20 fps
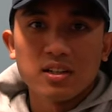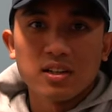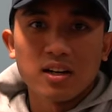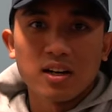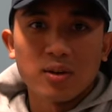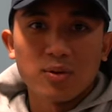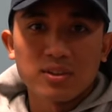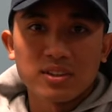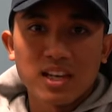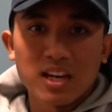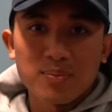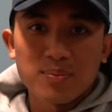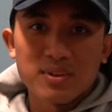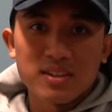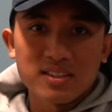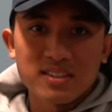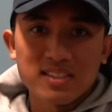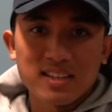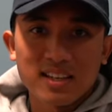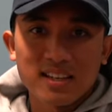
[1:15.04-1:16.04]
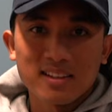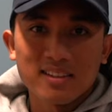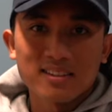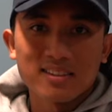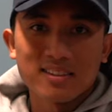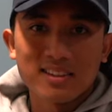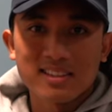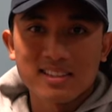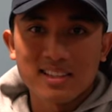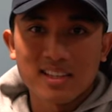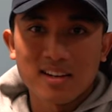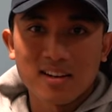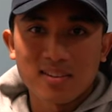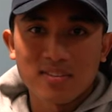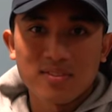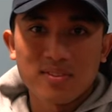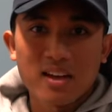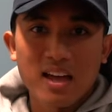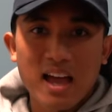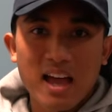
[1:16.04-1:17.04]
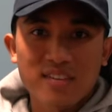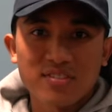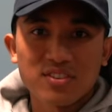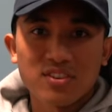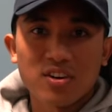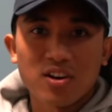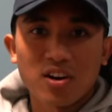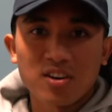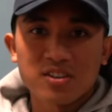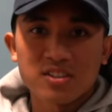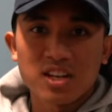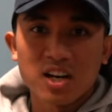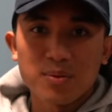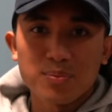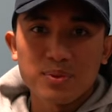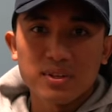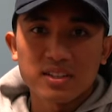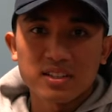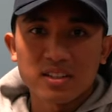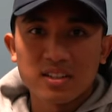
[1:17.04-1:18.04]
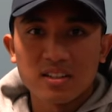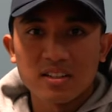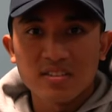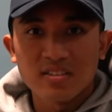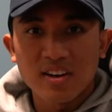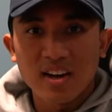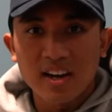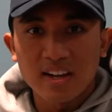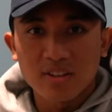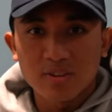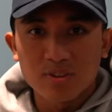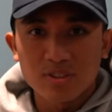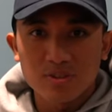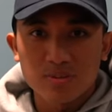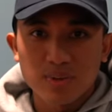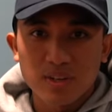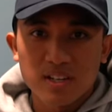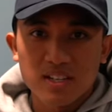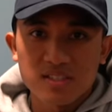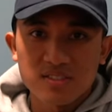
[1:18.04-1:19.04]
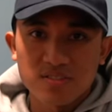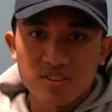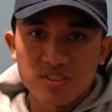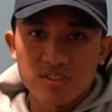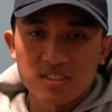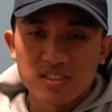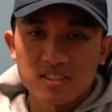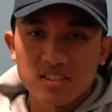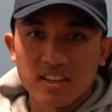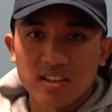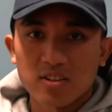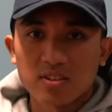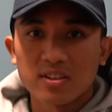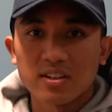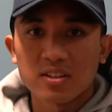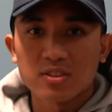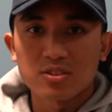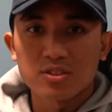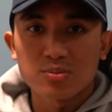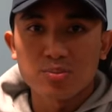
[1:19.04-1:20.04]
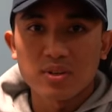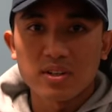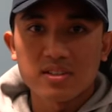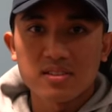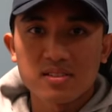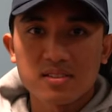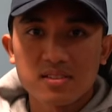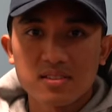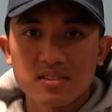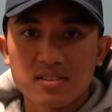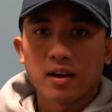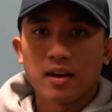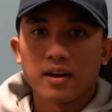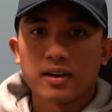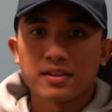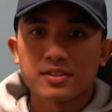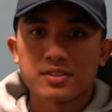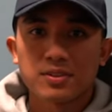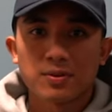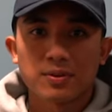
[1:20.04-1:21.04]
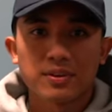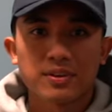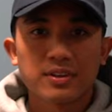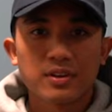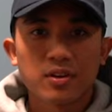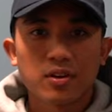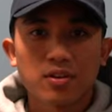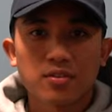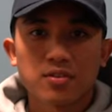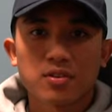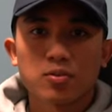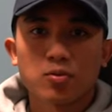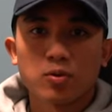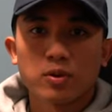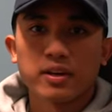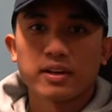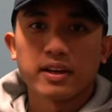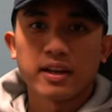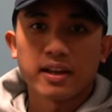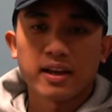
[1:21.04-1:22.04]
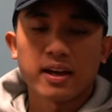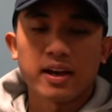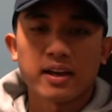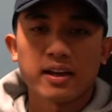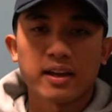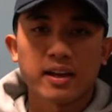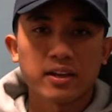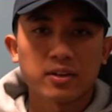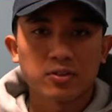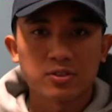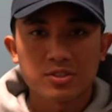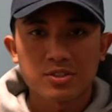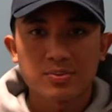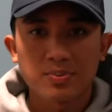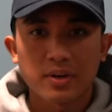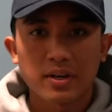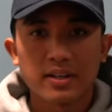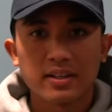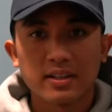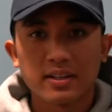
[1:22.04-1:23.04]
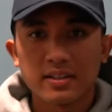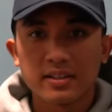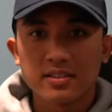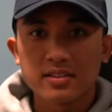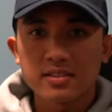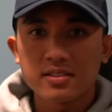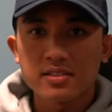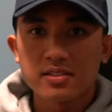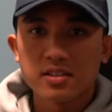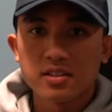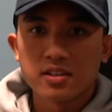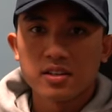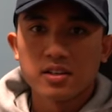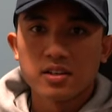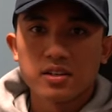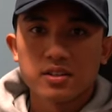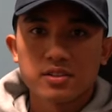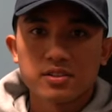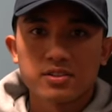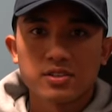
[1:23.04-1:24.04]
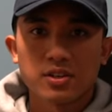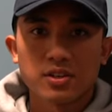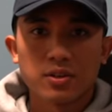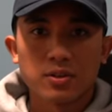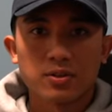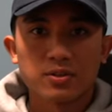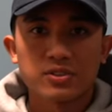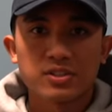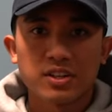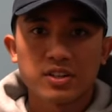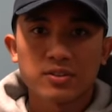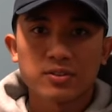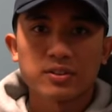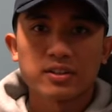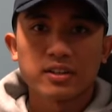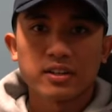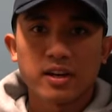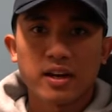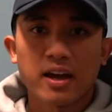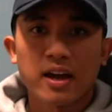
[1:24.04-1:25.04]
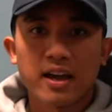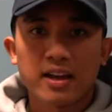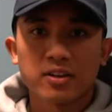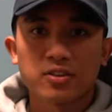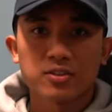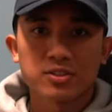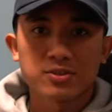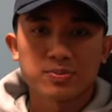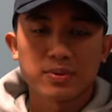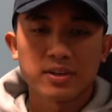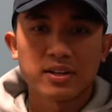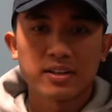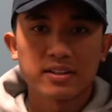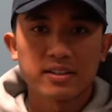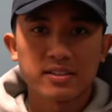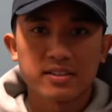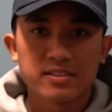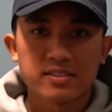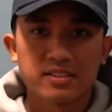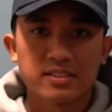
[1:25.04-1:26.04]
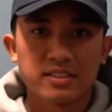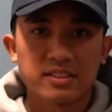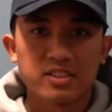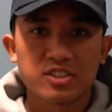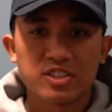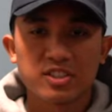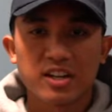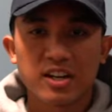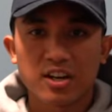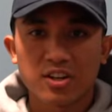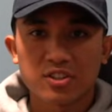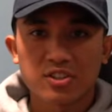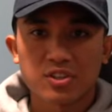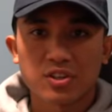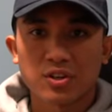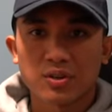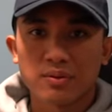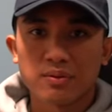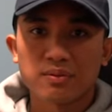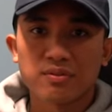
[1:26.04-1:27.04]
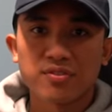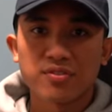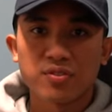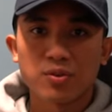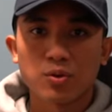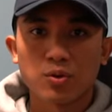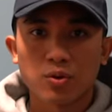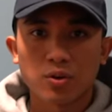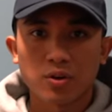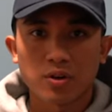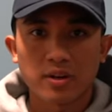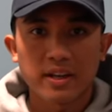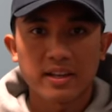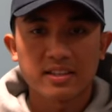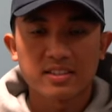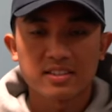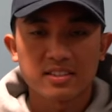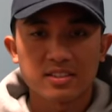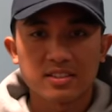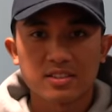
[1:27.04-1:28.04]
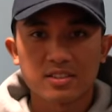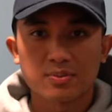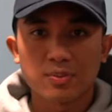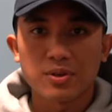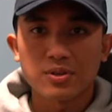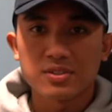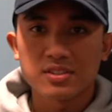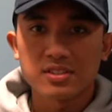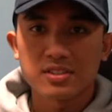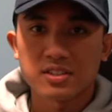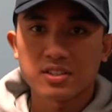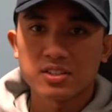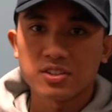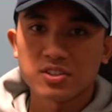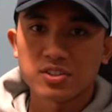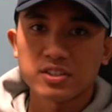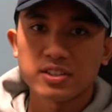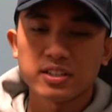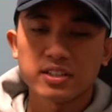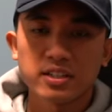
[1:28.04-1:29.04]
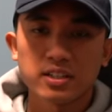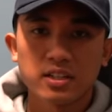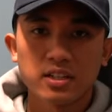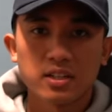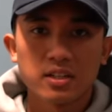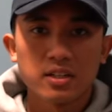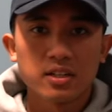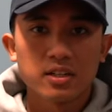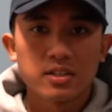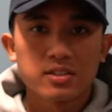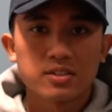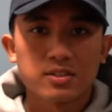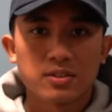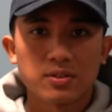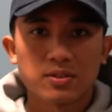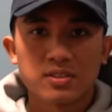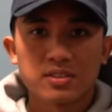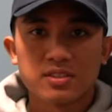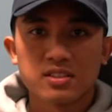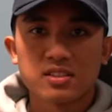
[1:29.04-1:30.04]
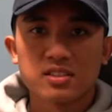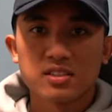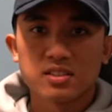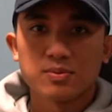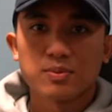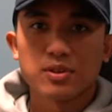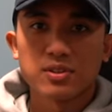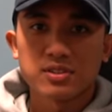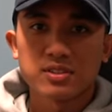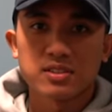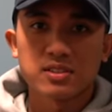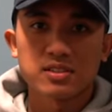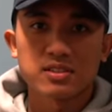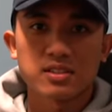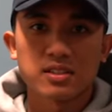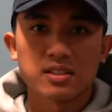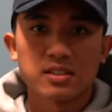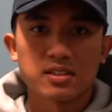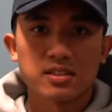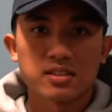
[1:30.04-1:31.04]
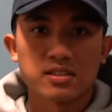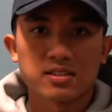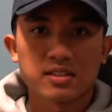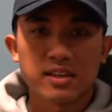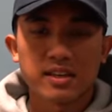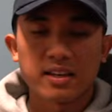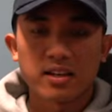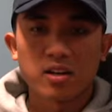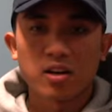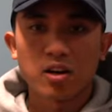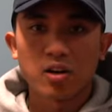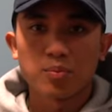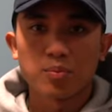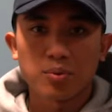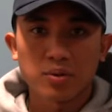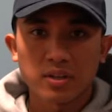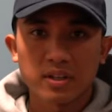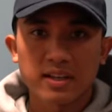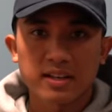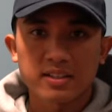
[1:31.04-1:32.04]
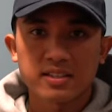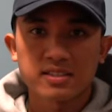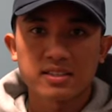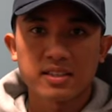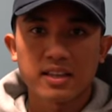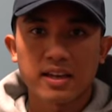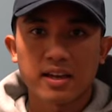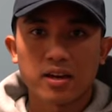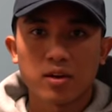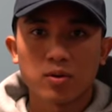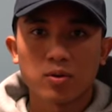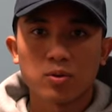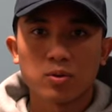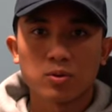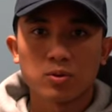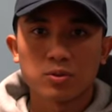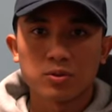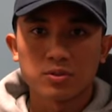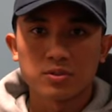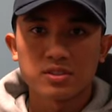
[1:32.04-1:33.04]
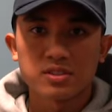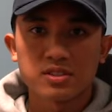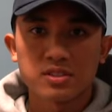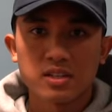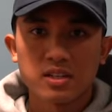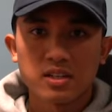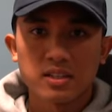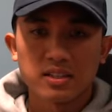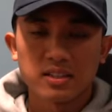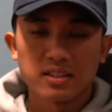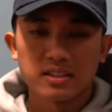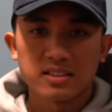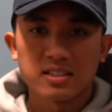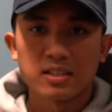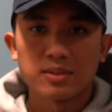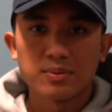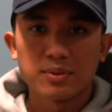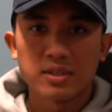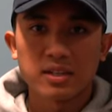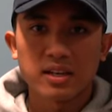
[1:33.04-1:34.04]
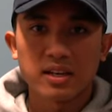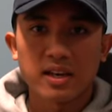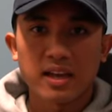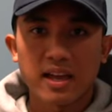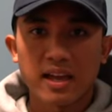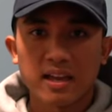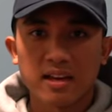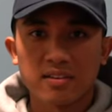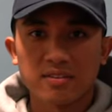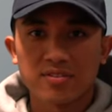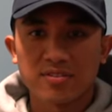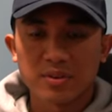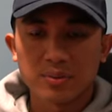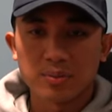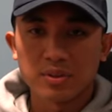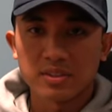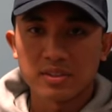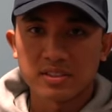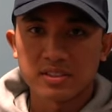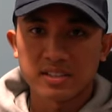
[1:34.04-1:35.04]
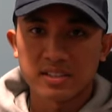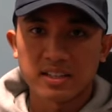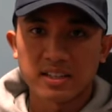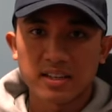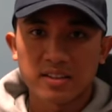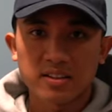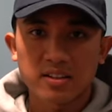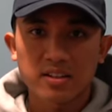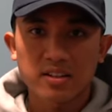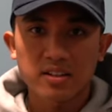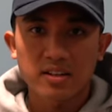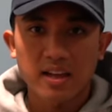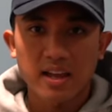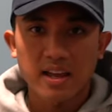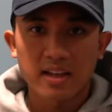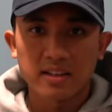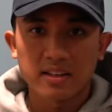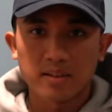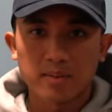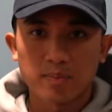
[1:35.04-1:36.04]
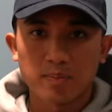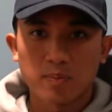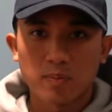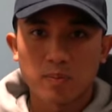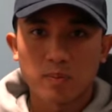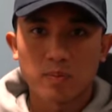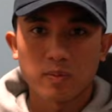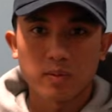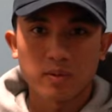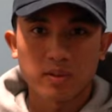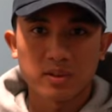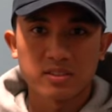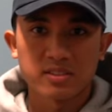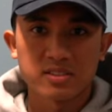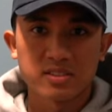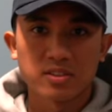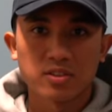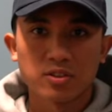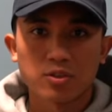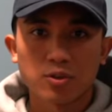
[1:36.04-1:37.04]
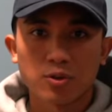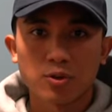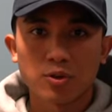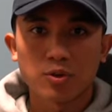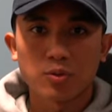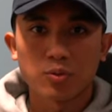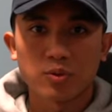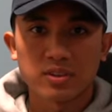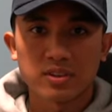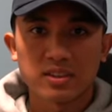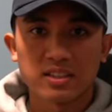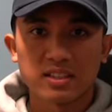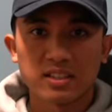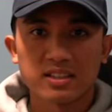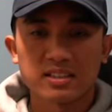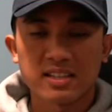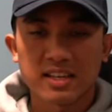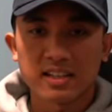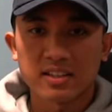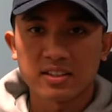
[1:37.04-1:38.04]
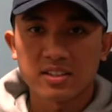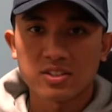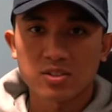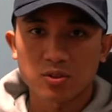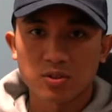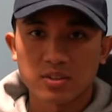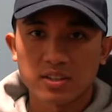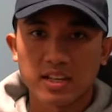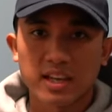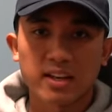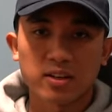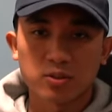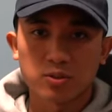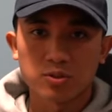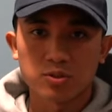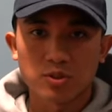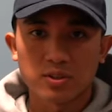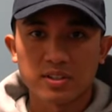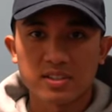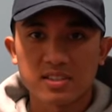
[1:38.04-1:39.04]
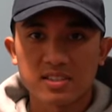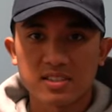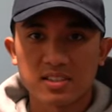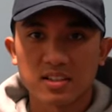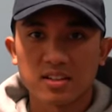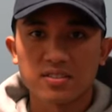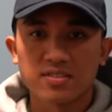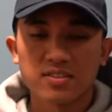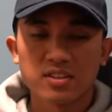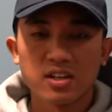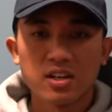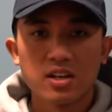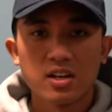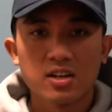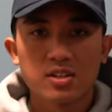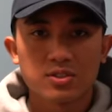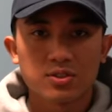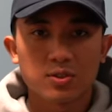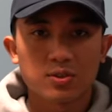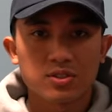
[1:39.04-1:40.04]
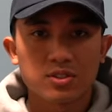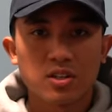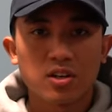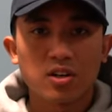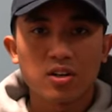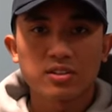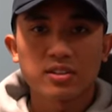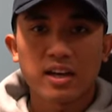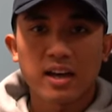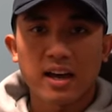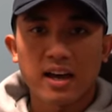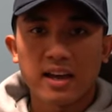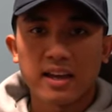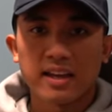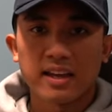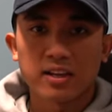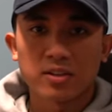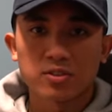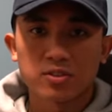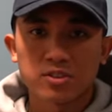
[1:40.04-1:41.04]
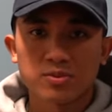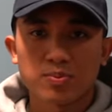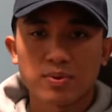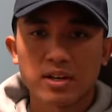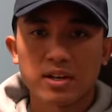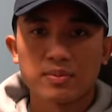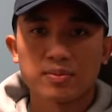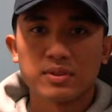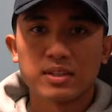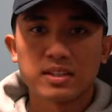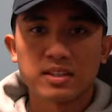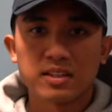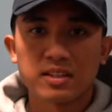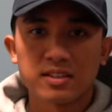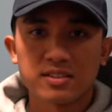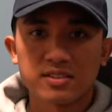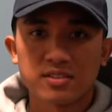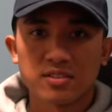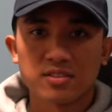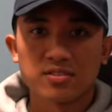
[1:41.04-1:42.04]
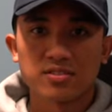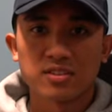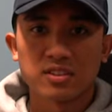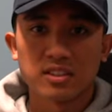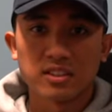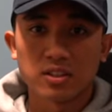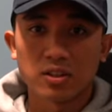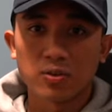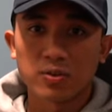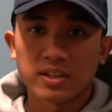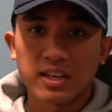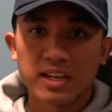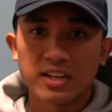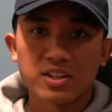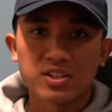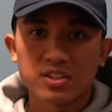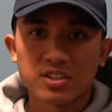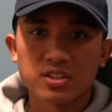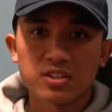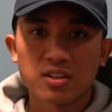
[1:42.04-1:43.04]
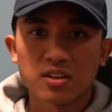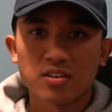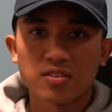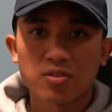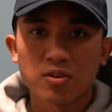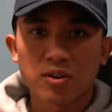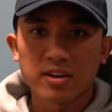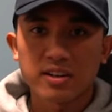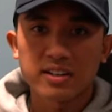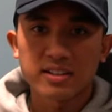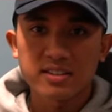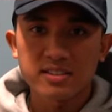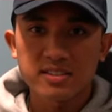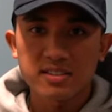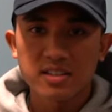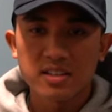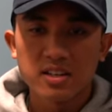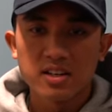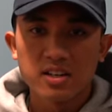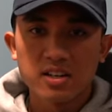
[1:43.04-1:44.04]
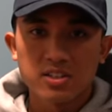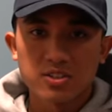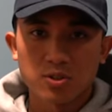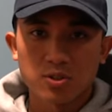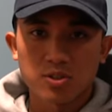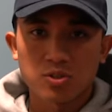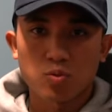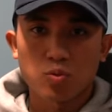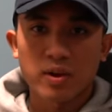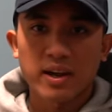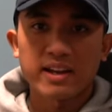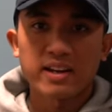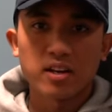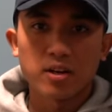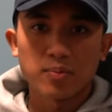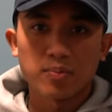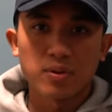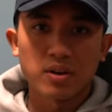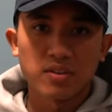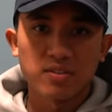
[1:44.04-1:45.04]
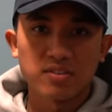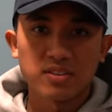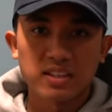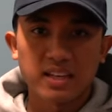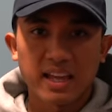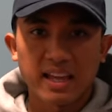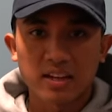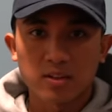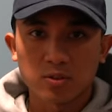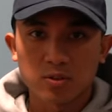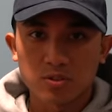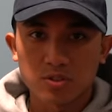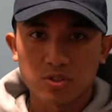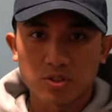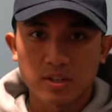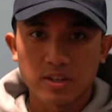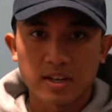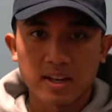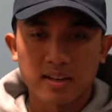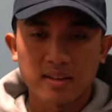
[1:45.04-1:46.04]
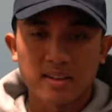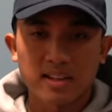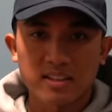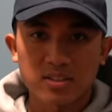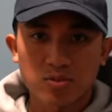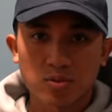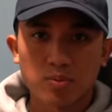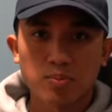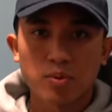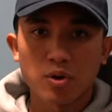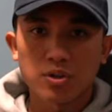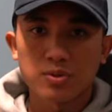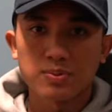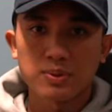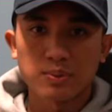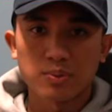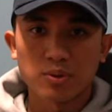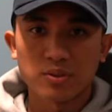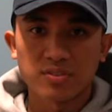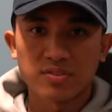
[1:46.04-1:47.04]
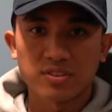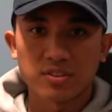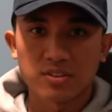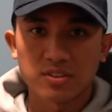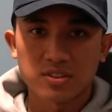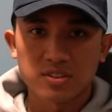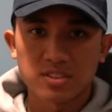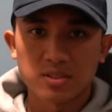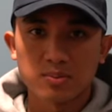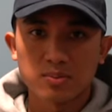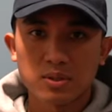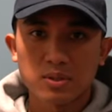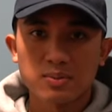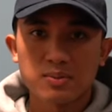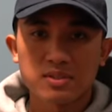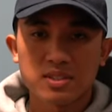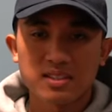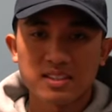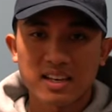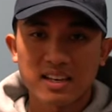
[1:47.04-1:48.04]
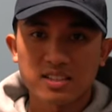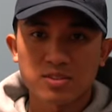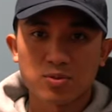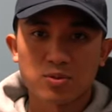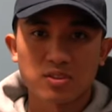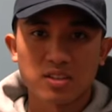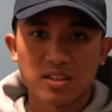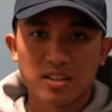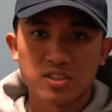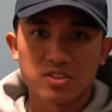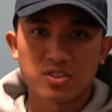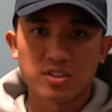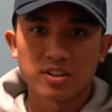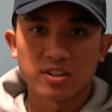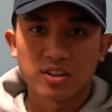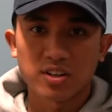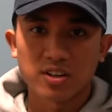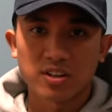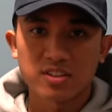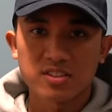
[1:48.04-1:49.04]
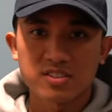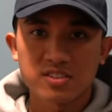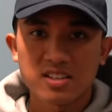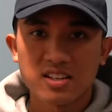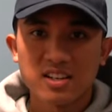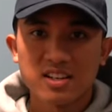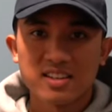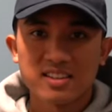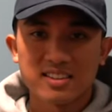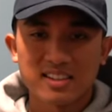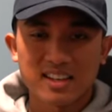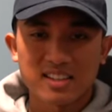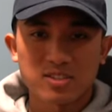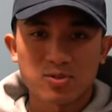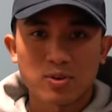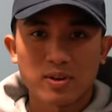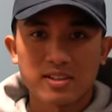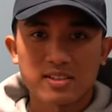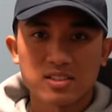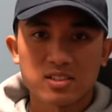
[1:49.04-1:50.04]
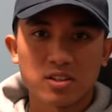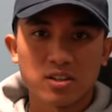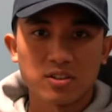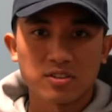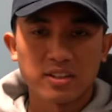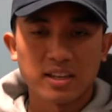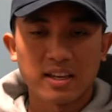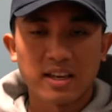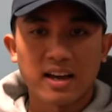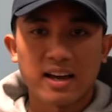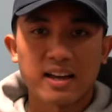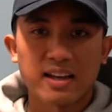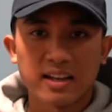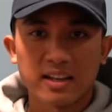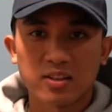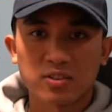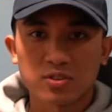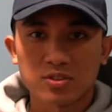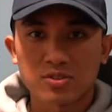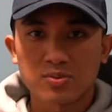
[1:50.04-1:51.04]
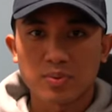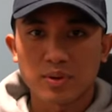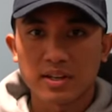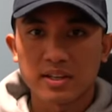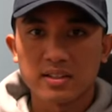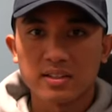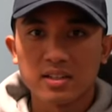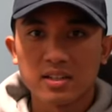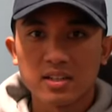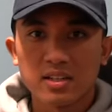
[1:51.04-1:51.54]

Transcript: Uh, with that being said, let's get after our topic of high ankle sprains versus lateral ankle sprains. All right, so we're gonna go over what a high ankle sprain is. So generally a high ankle sprain is the generic term for a syndesmosis injury. So the syndesmosis is a complex that holds the tibia and fibula together and it is congruent with the talus or the ankle joint itself. So it's called a high ankle sprain because of the location of where it is. So it's right above the ankle joint and that's where most people feel their symptoms and that's where the injury occurs. That's why it's called a high ankle sprain.